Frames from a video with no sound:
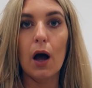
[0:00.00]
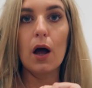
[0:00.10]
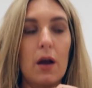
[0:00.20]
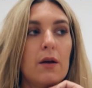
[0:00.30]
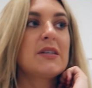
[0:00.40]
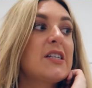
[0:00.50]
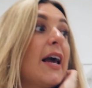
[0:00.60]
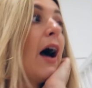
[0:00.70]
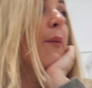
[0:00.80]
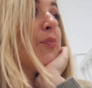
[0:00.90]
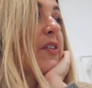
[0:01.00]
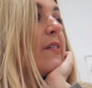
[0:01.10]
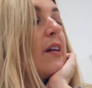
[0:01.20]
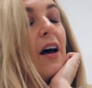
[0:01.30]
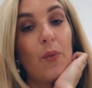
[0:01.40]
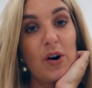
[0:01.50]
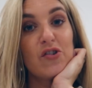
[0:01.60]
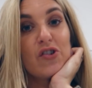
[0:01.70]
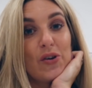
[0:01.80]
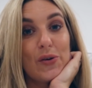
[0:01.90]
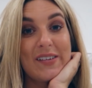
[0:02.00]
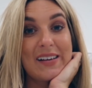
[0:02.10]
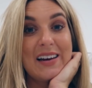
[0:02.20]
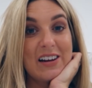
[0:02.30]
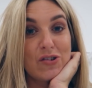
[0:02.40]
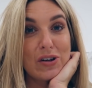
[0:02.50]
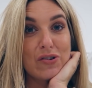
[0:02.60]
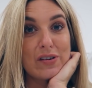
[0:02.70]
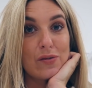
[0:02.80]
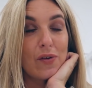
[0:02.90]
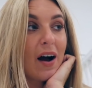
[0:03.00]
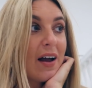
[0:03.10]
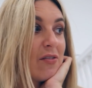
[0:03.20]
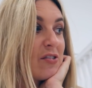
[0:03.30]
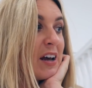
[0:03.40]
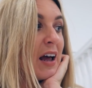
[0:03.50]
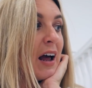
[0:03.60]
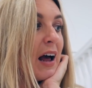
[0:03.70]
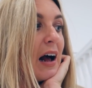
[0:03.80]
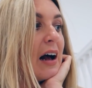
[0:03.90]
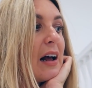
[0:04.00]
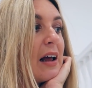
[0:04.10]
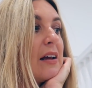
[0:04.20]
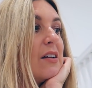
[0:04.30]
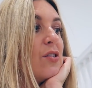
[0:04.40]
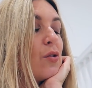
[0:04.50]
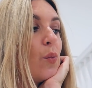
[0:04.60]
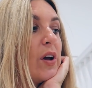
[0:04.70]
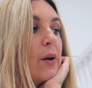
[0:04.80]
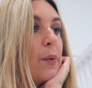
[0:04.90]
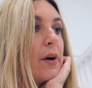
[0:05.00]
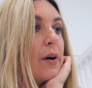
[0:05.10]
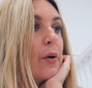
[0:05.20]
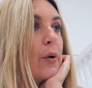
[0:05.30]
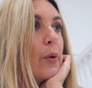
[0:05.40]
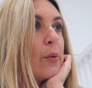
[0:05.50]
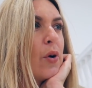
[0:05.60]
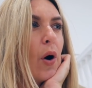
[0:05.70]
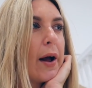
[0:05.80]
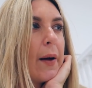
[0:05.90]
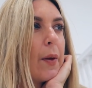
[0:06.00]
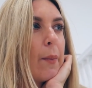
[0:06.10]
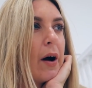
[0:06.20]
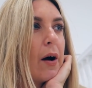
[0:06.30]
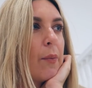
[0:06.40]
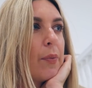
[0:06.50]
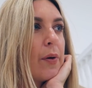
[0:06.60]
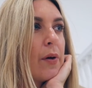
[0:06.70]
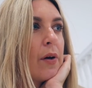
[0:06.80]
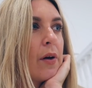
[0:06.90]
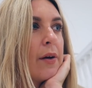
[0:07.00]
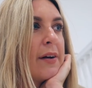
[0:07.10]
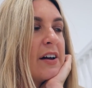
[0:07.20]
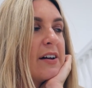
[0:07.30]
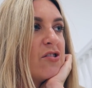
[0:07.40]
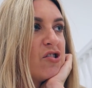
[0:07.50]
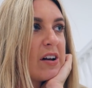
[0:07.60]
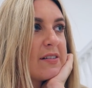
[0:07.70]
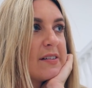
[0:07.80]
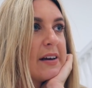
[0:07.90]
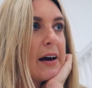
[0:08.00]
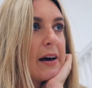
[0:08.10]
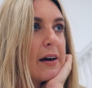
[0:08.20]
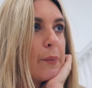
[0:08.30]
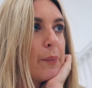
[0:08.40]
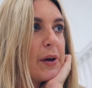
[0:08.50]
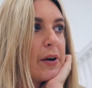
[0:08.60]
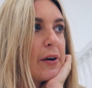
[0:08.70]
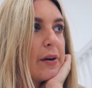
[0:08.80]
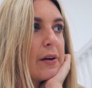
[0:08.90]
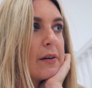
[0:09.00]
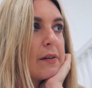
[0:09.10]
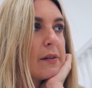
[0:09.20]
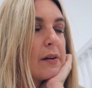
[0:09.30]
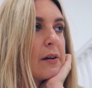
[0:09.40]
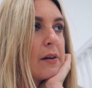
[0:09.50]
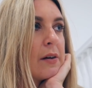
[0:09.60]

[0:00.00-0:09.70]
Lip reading: So yeah, I'm just wanting to show you because they literally just arrived, and we will not get them up just yet because